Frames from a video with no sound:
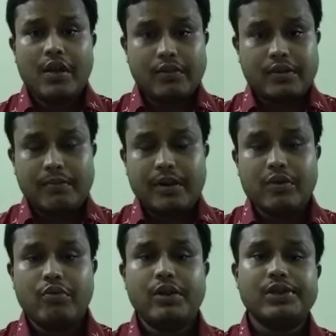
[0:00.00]
somebody
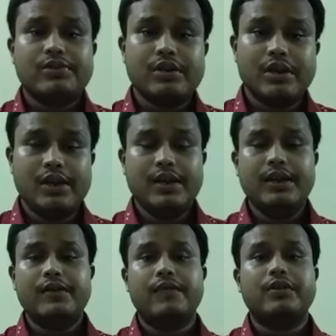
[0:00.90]
who is reading
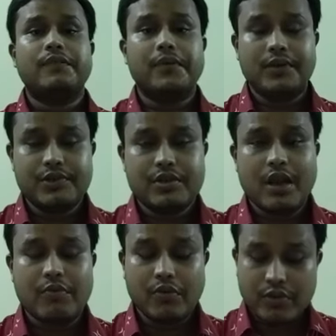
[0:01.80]
it for the first
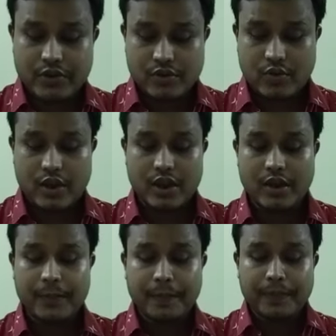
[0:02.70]
time, who is
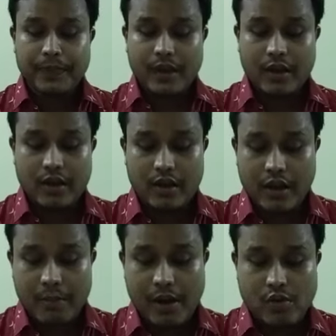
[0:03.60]
knowing
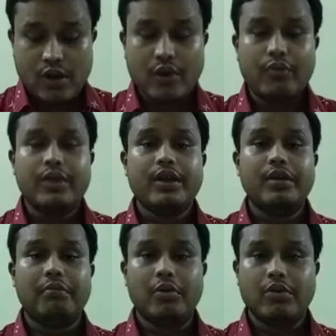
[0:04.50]
about a
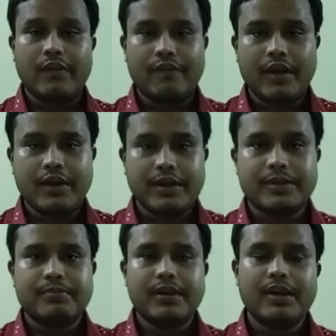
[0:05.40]
queen, about a fairy,
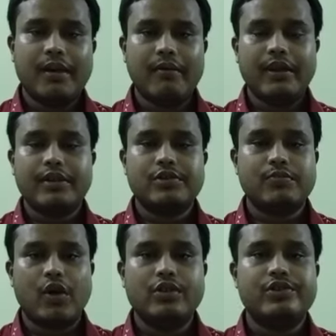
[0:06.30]
is being a very
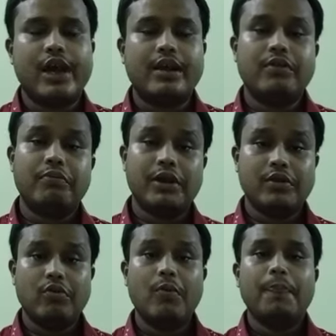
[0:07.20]
small child when
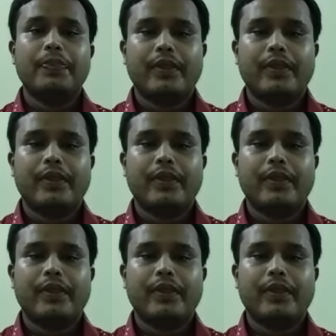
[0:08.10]
you